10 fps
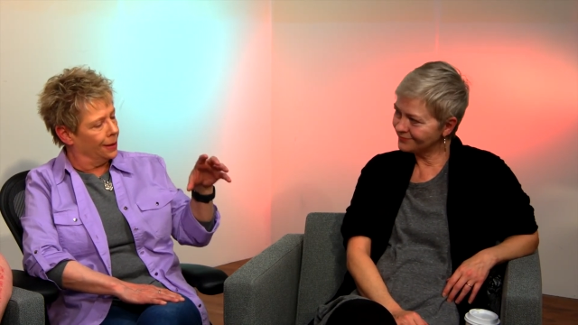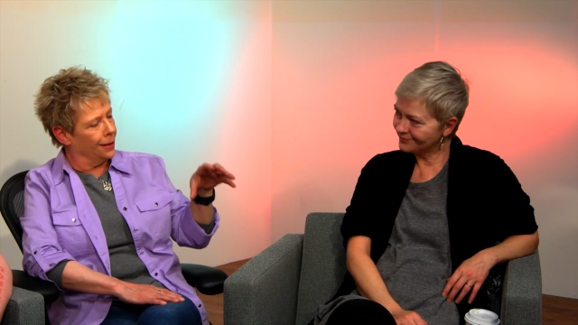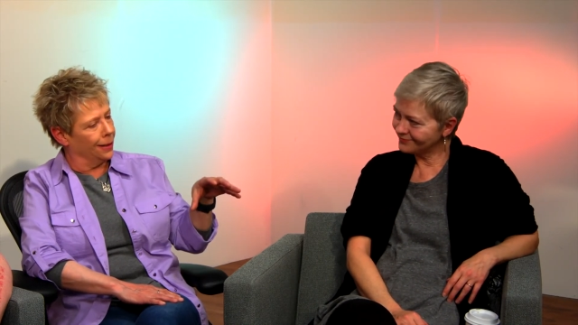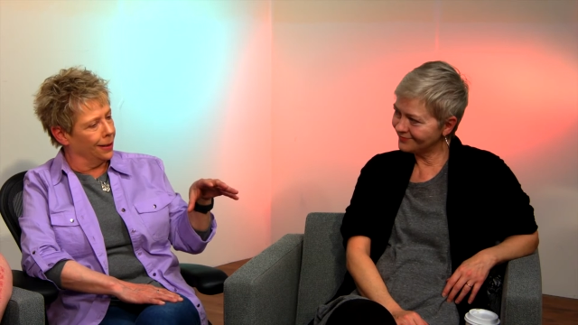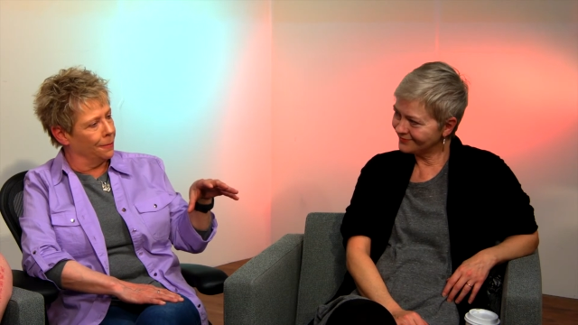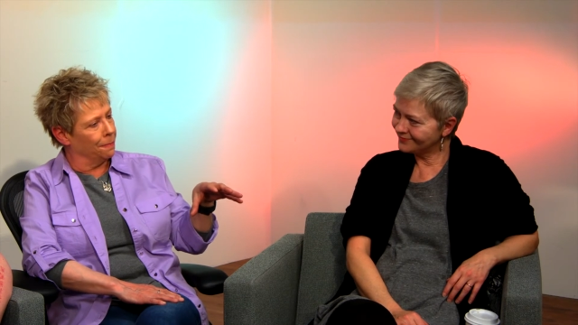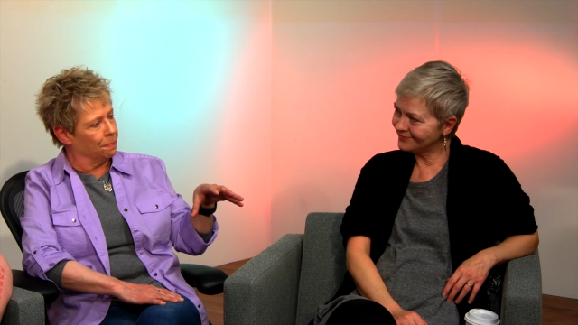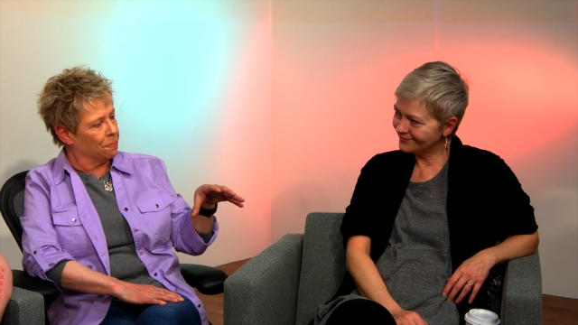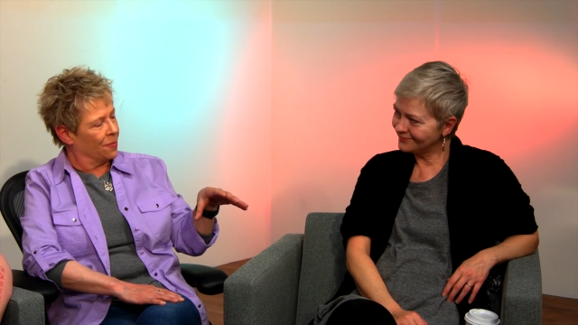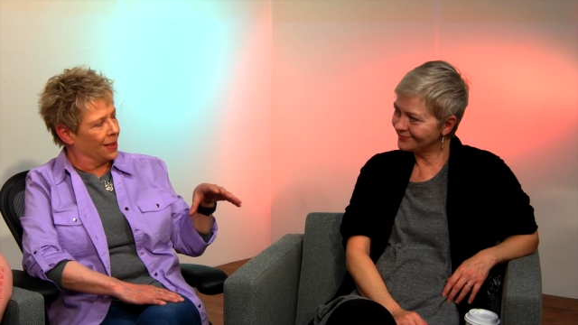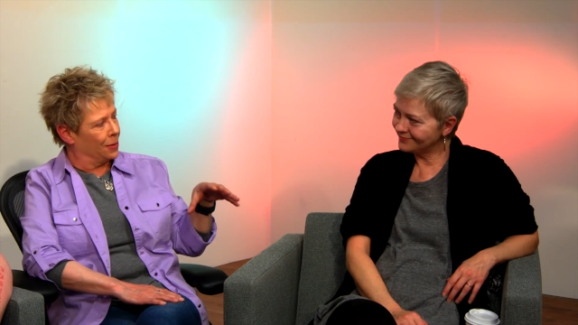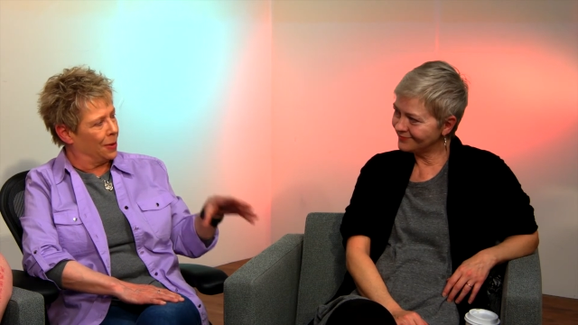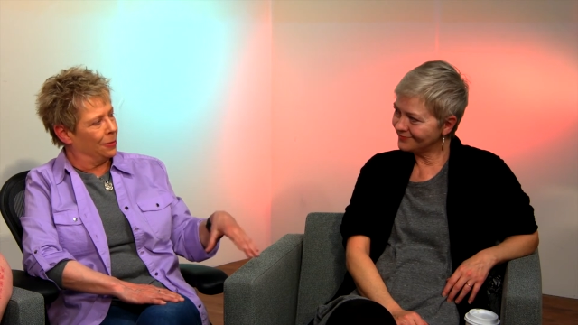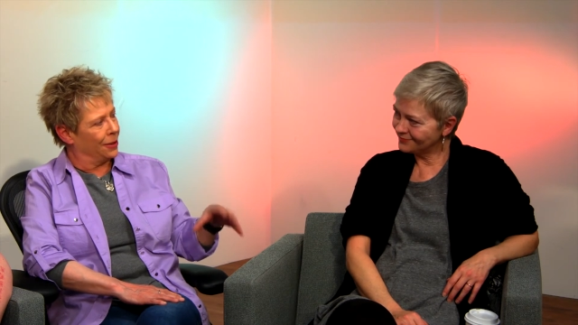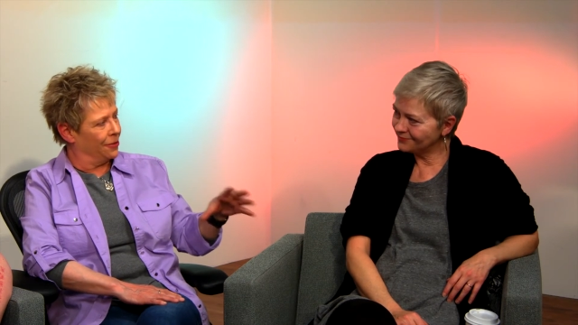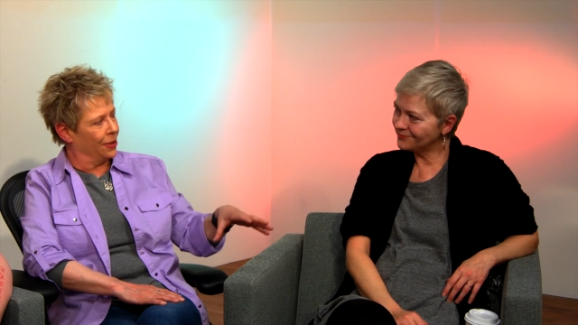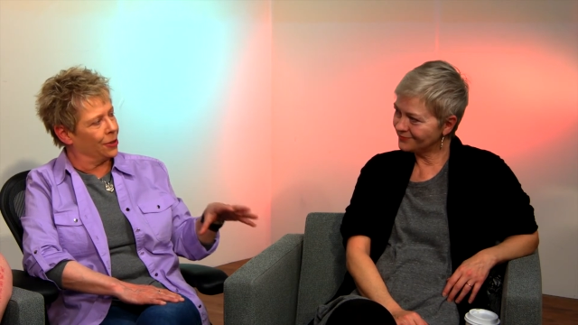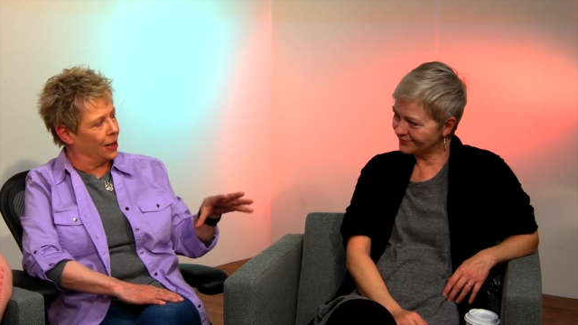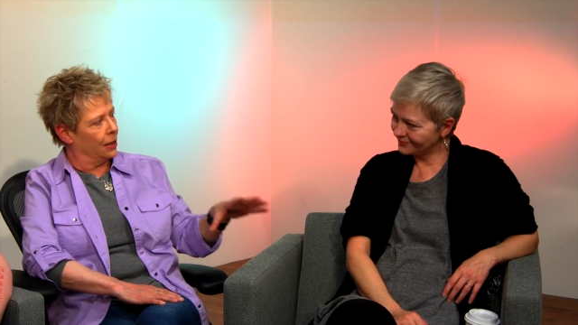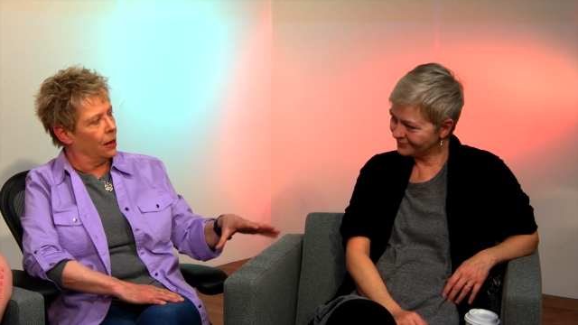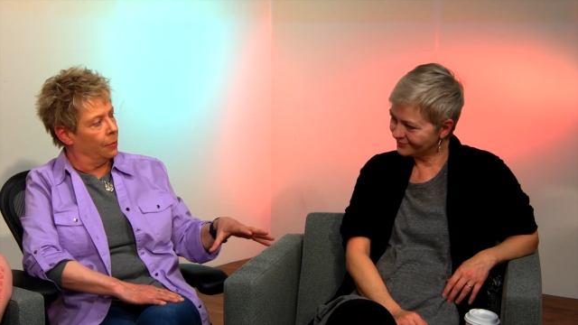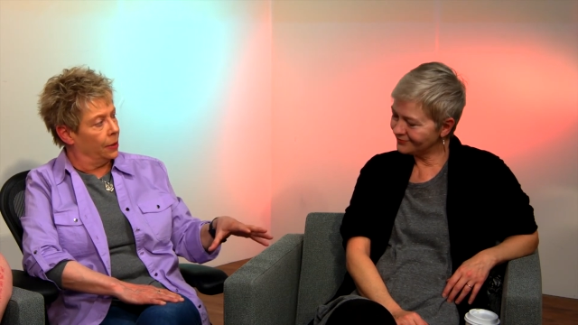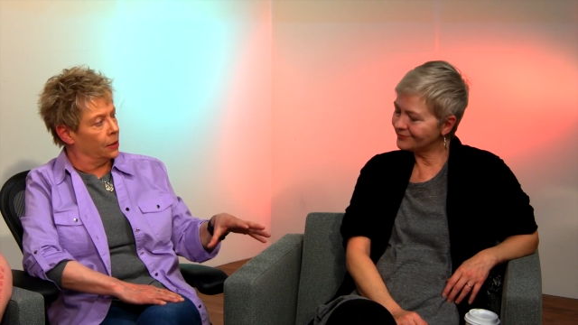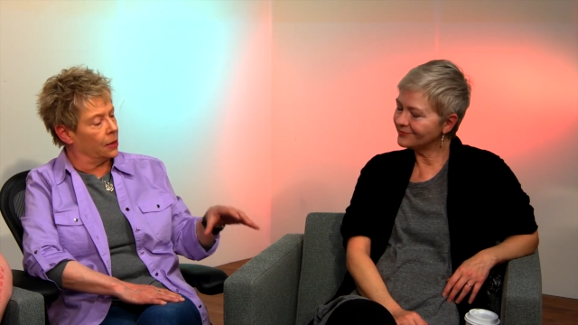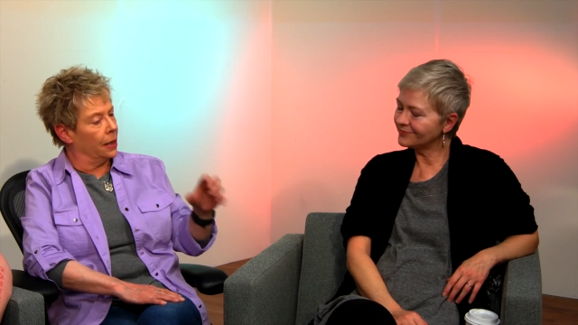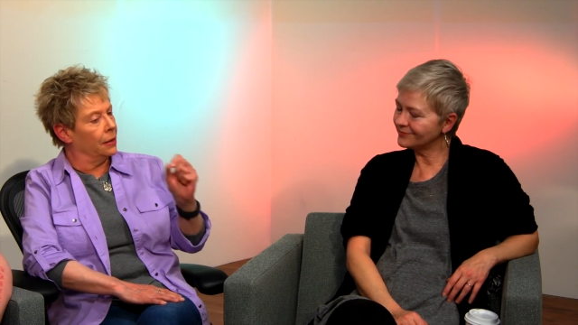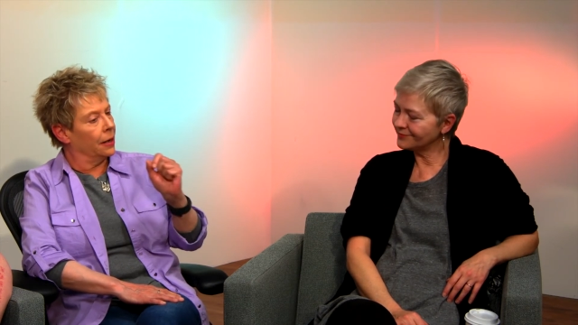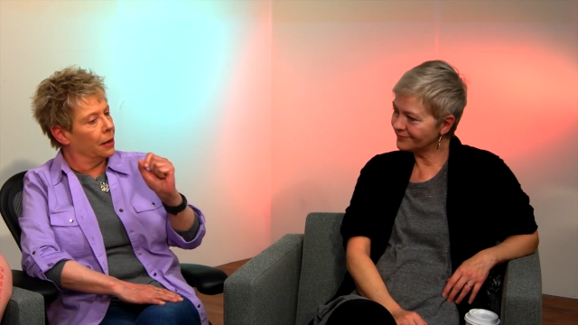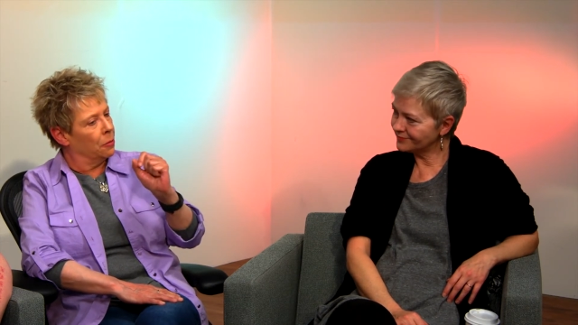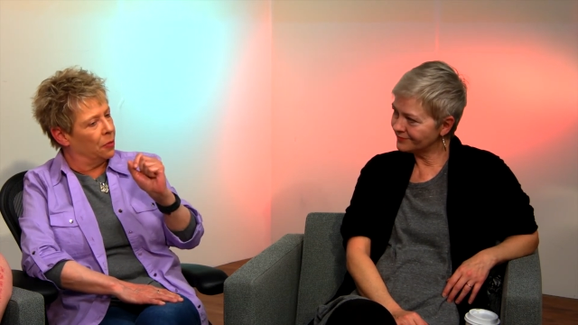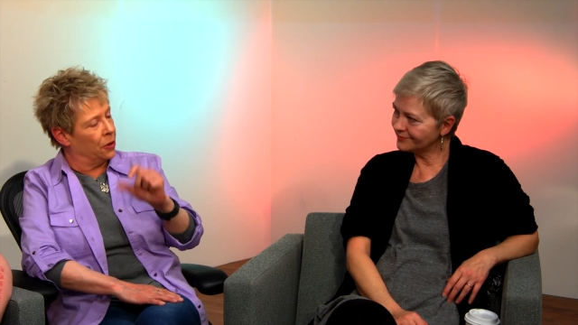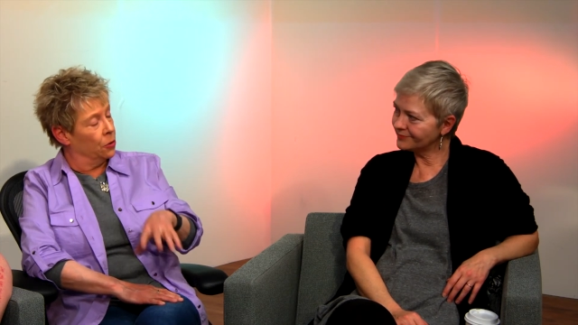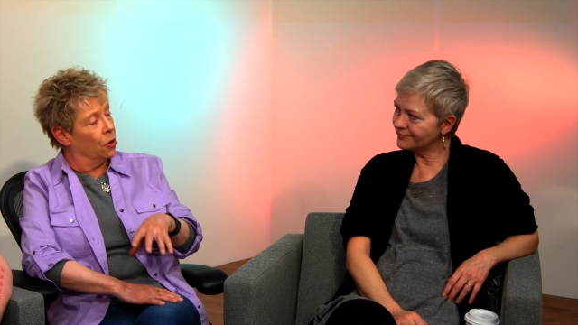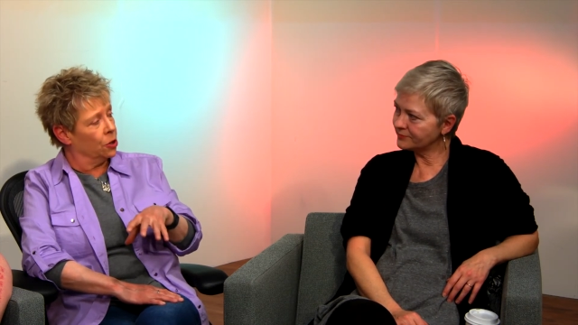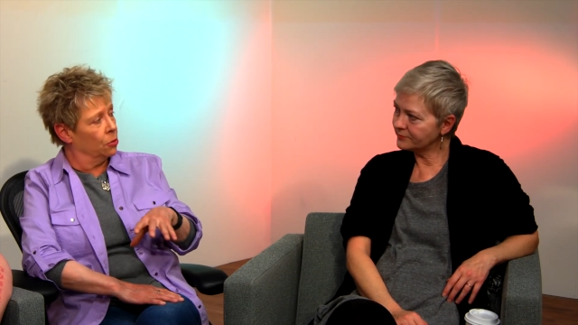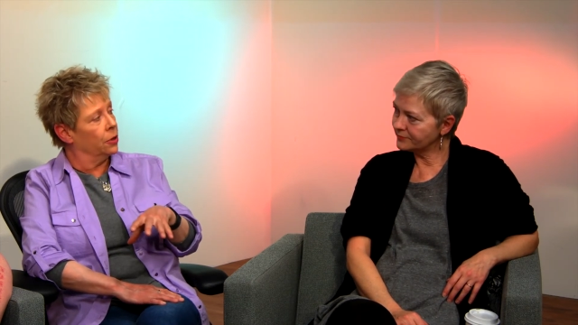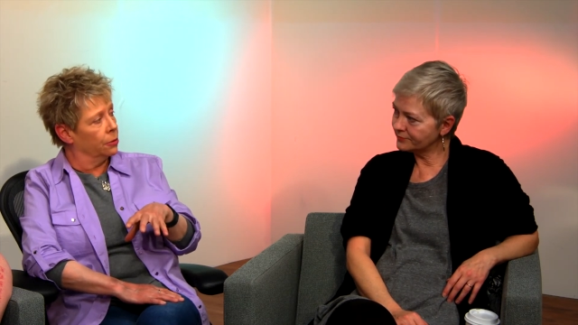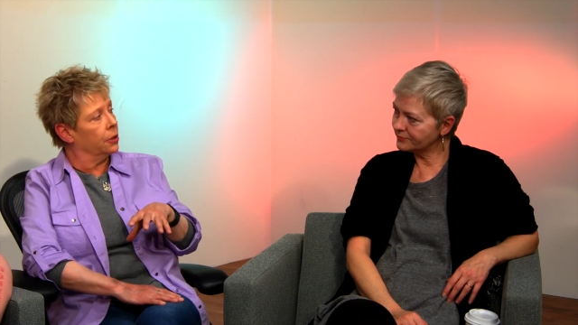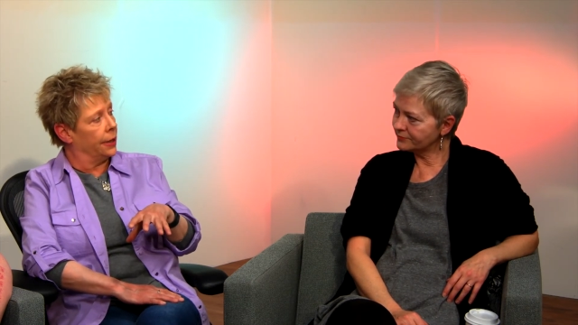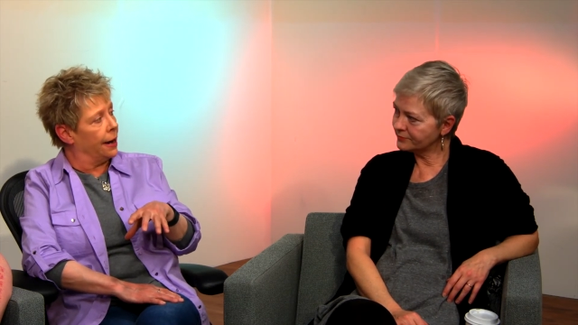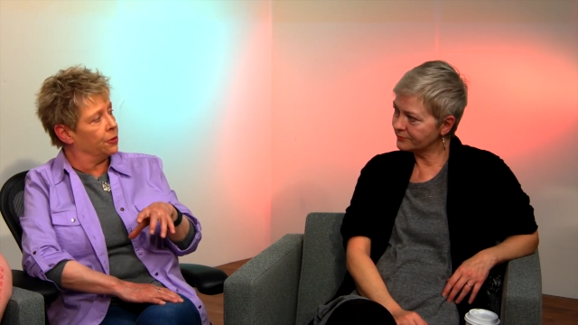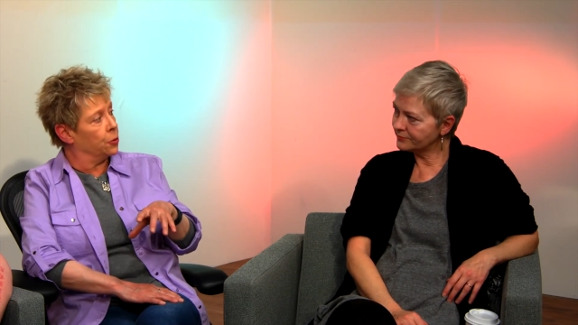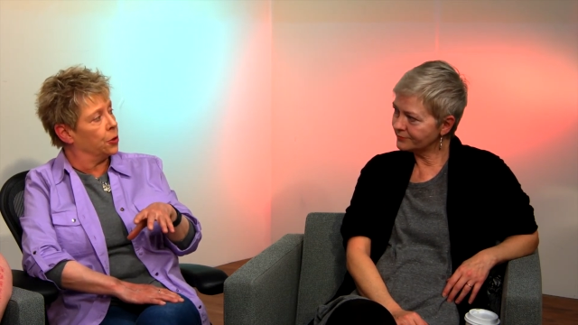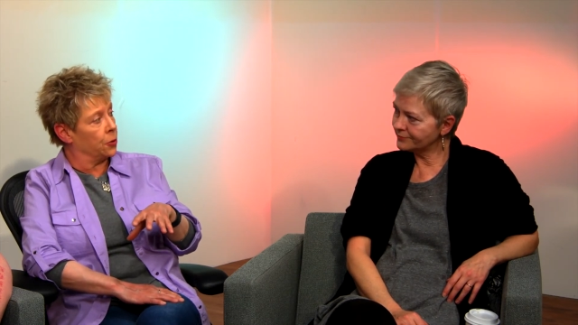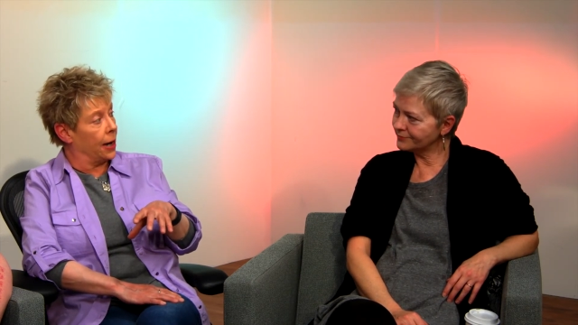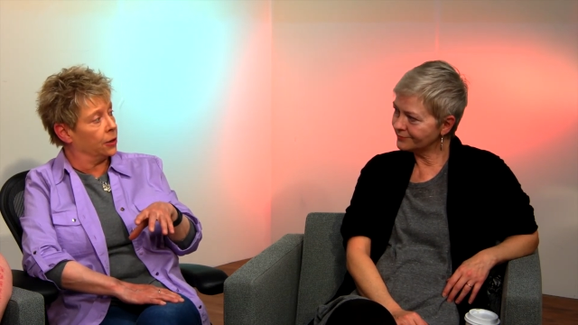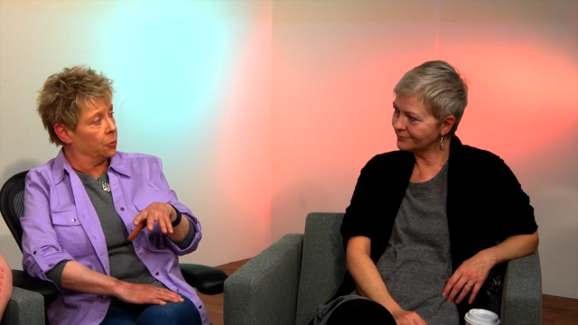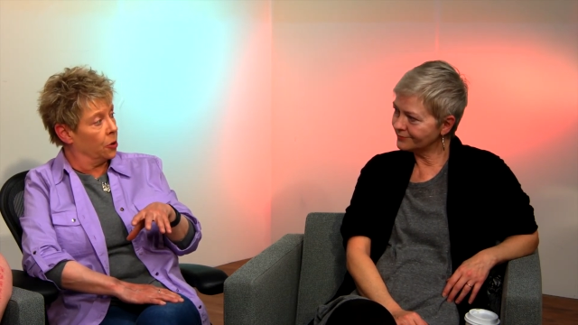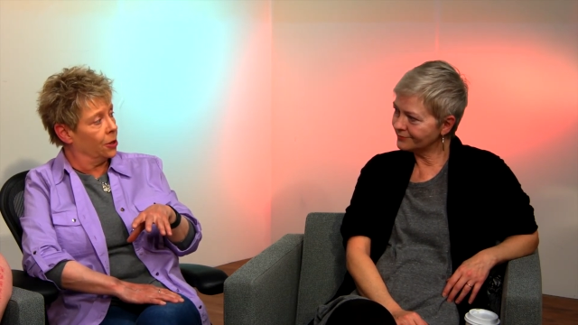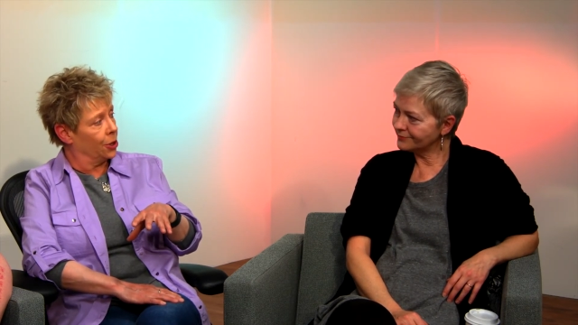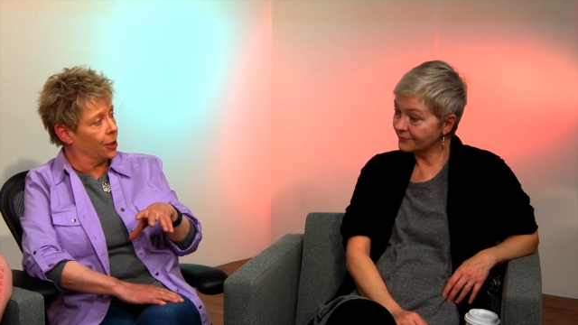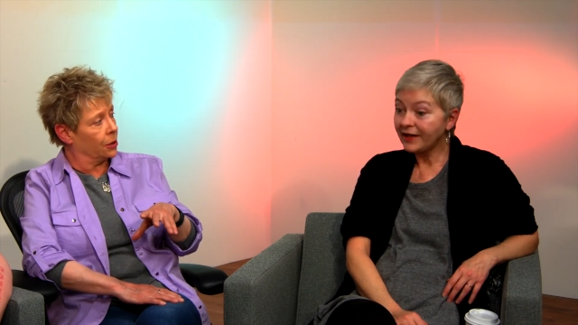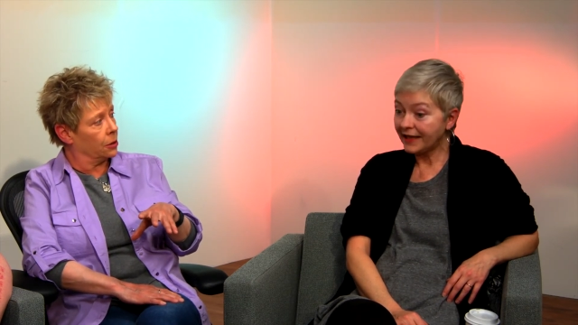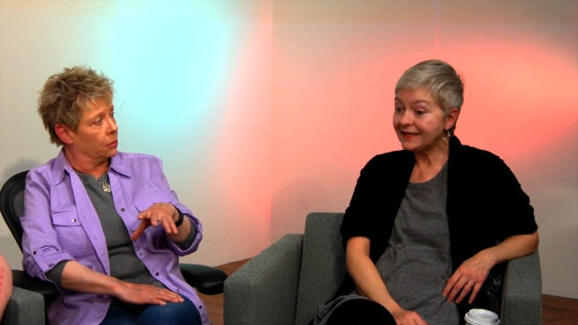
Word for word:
Speaker 1: um, the public affairs kind of lobbying side, but you also literally have to attract the projects.